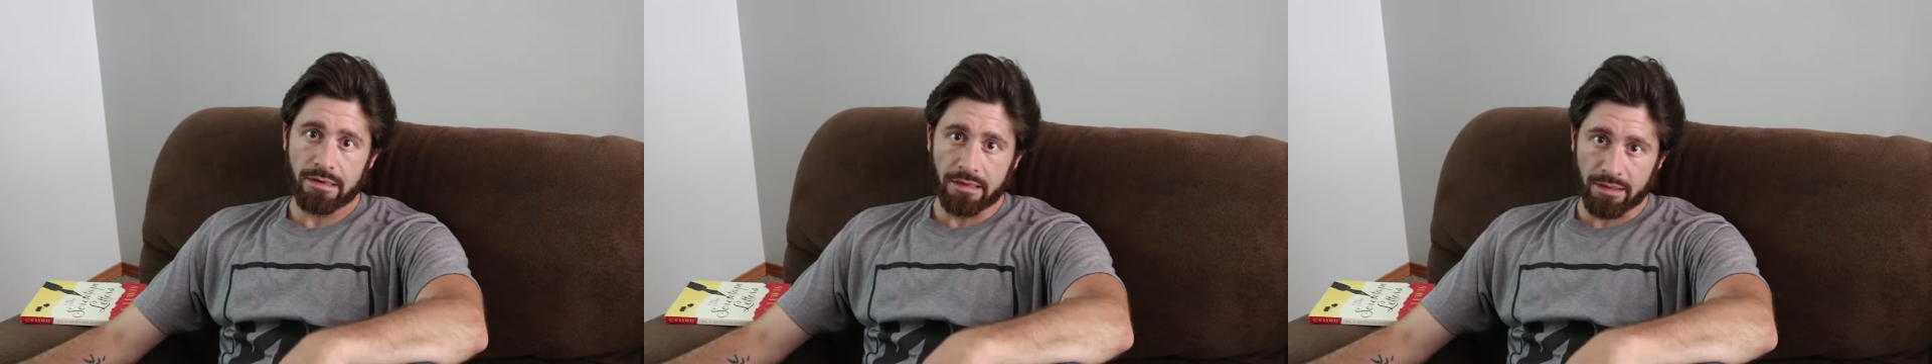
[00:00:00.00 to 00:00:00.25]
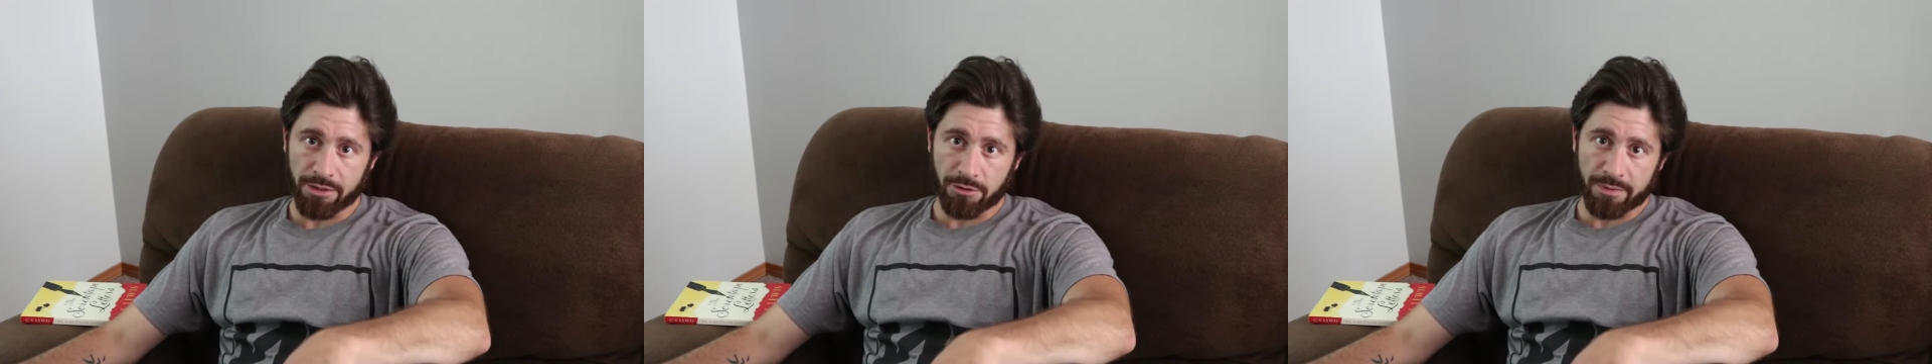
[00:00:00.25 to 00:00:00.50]
a
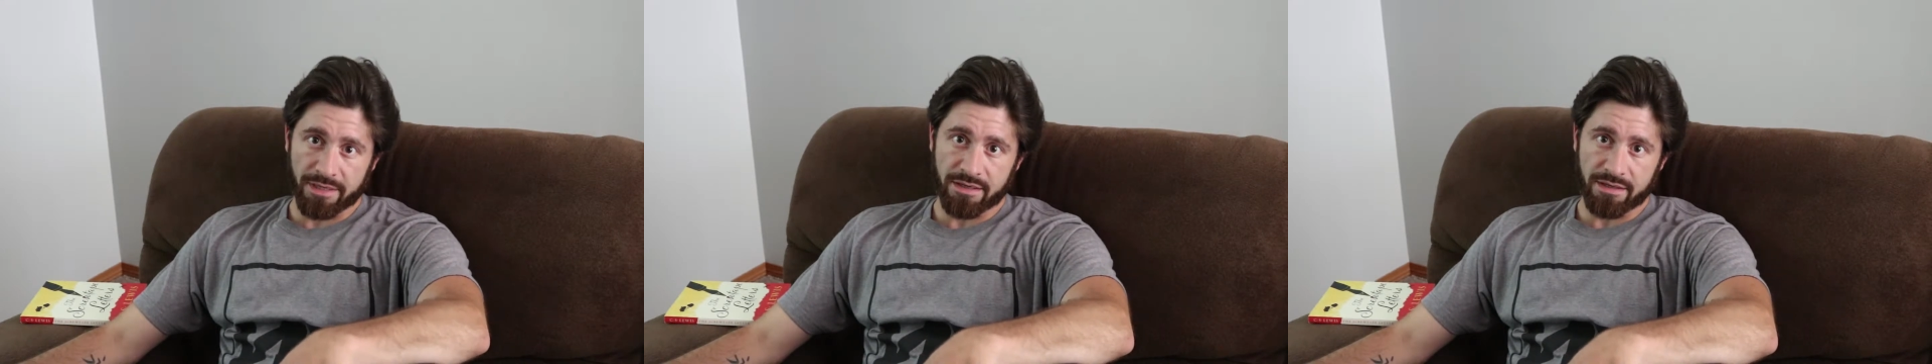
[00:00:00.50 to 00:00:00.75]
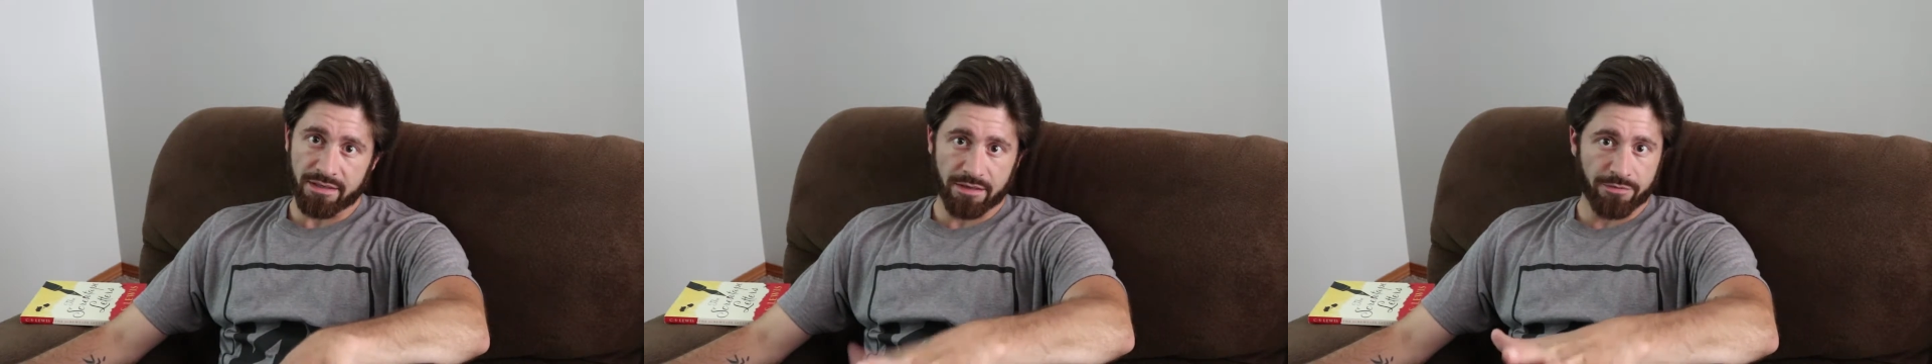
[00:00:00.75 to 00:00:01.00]
little
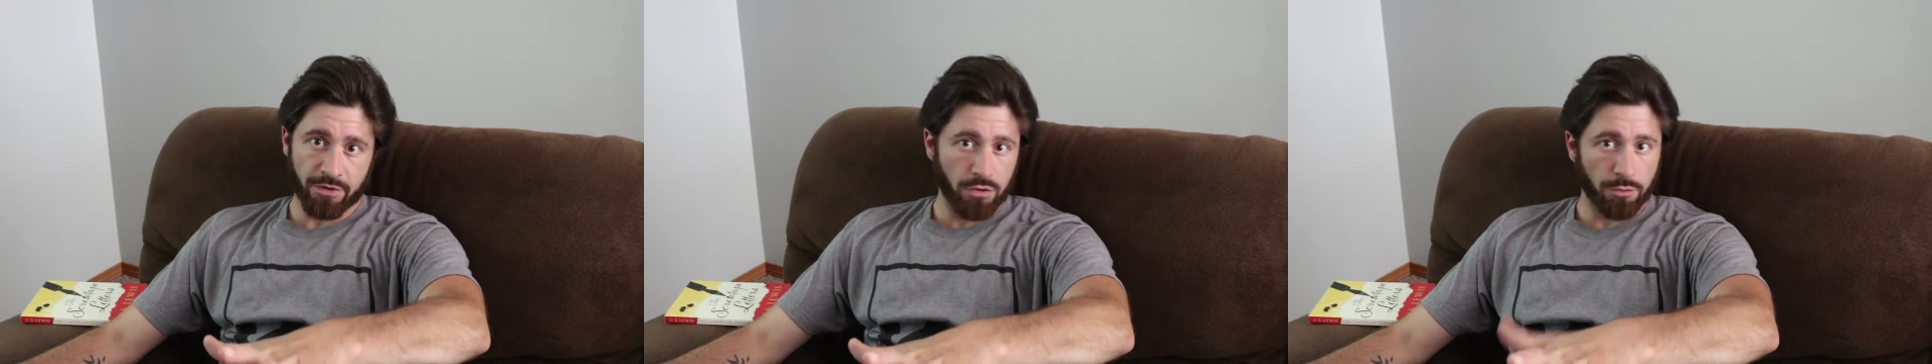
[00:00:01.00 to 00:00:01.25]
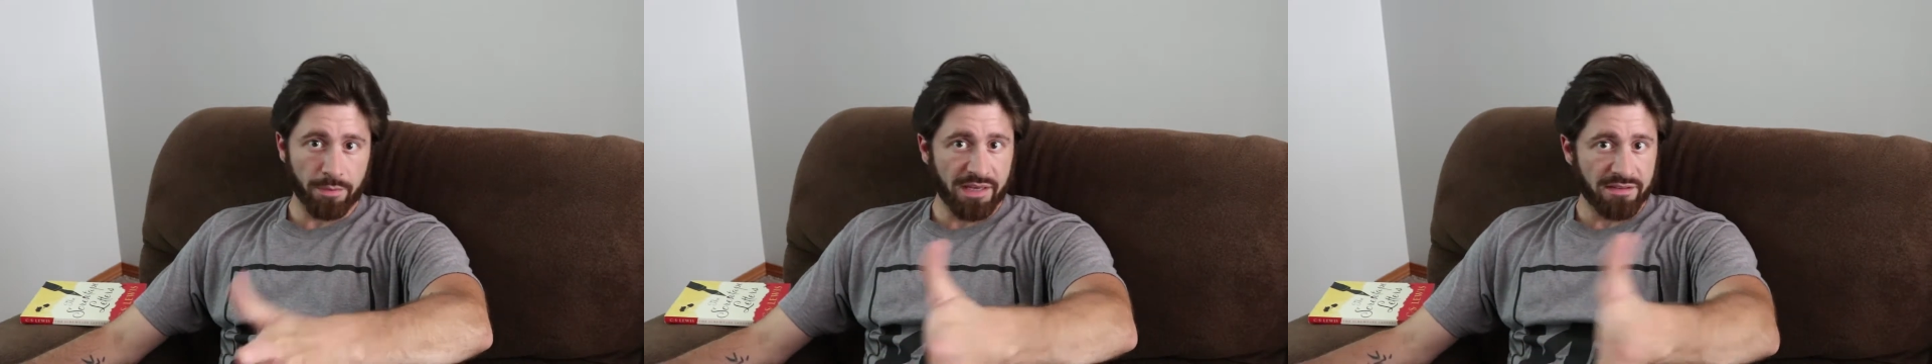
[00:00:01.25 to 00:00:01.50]
bit
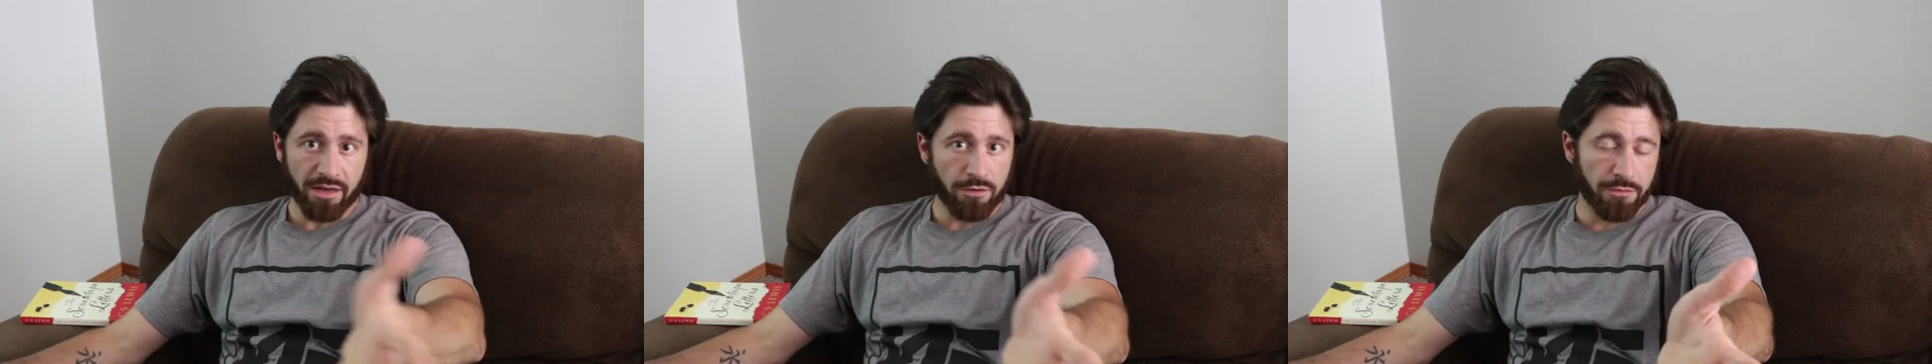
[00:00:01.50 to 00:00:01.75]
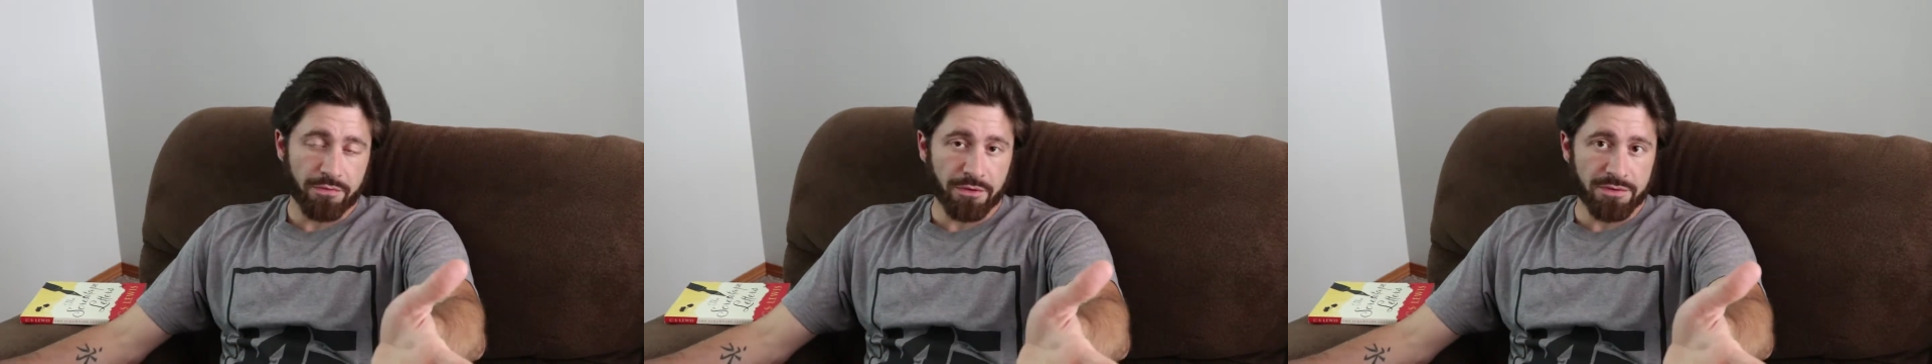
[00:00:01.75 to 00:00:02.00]
difficult because I
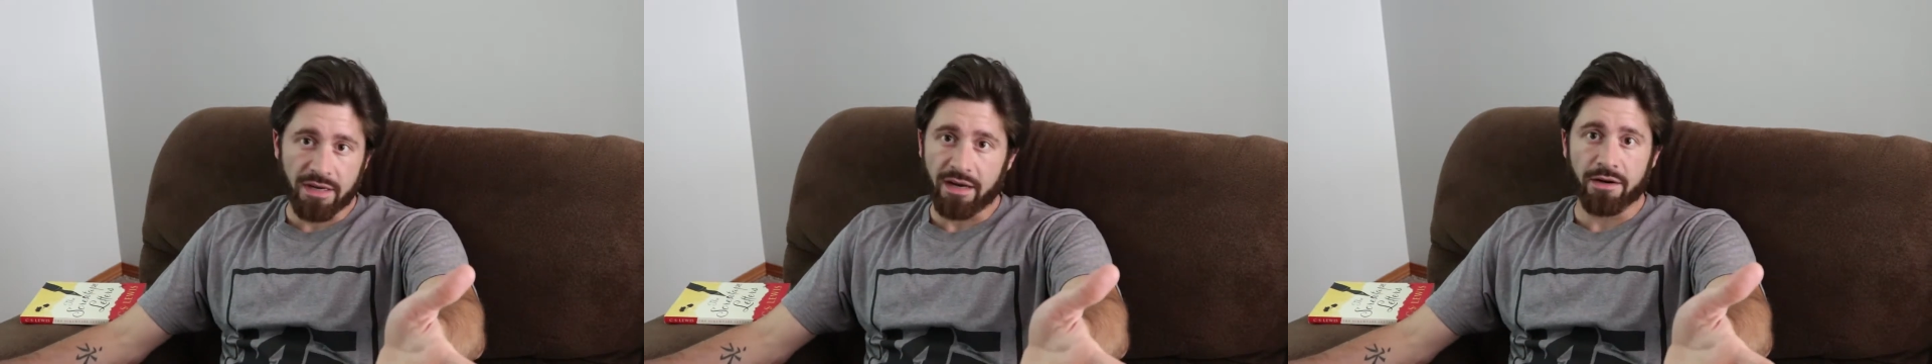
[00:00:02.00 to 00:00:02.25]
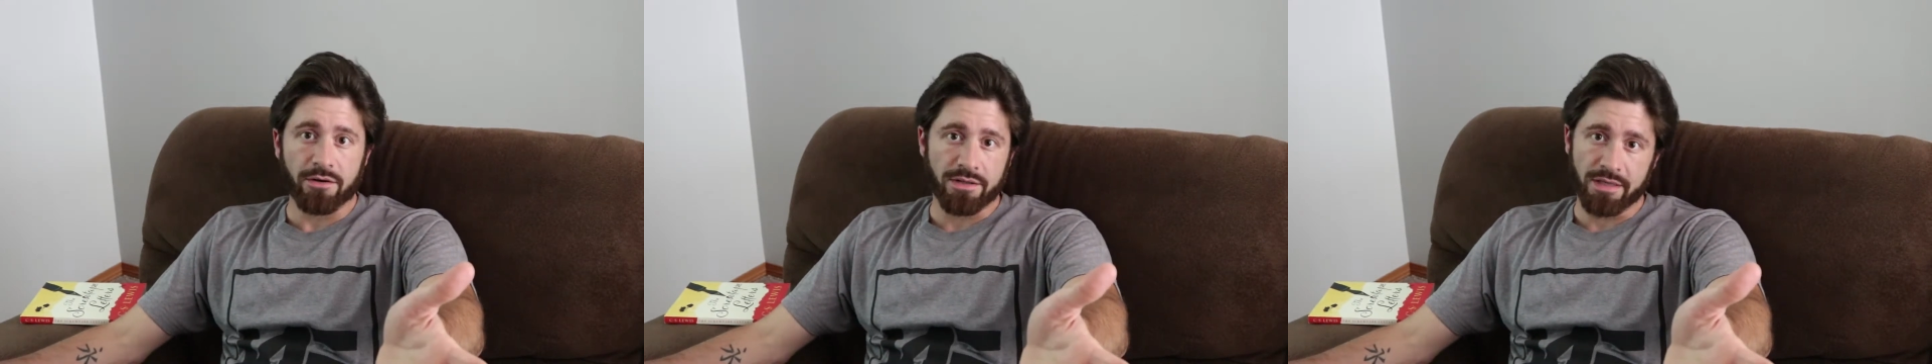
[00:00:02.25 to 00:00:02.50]
don't feel
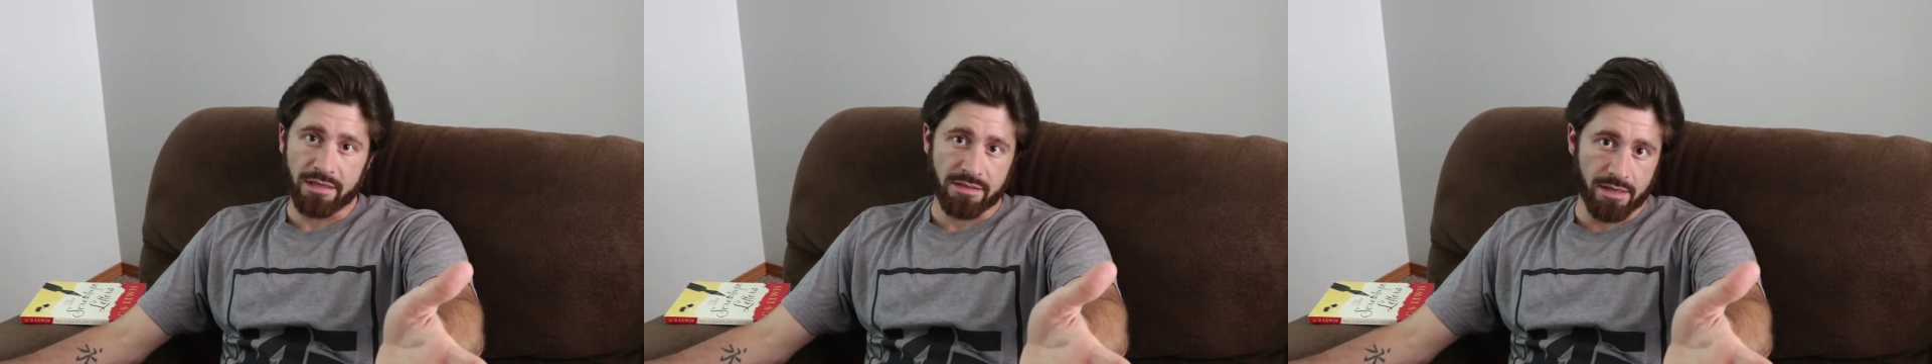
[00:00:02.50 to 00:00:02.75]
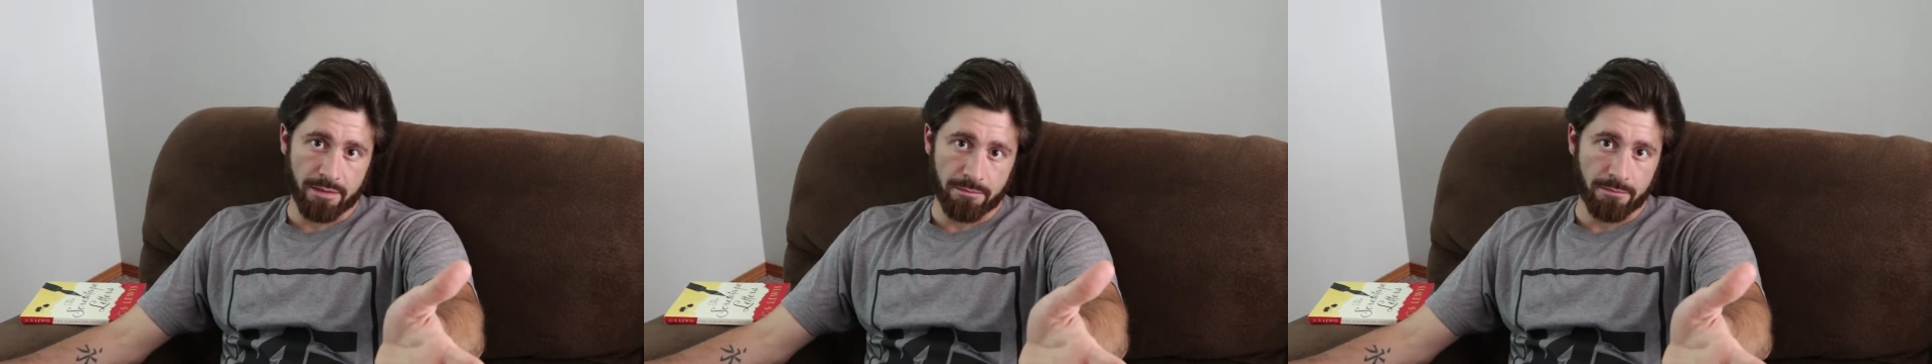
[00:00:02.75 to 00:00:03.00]
tired at that
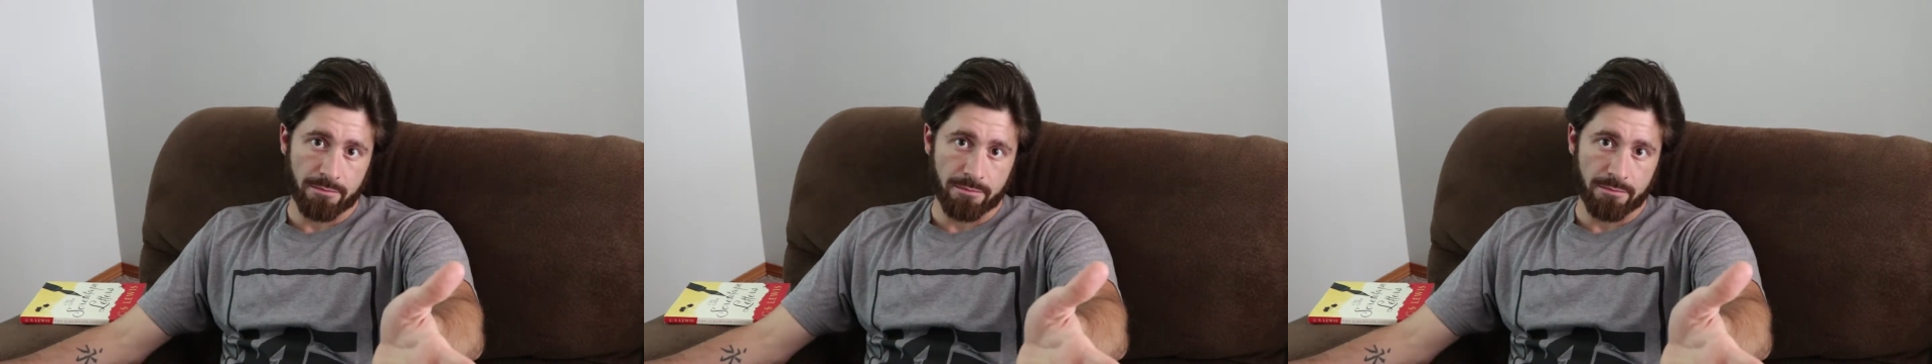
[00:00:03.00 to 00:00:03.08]
time.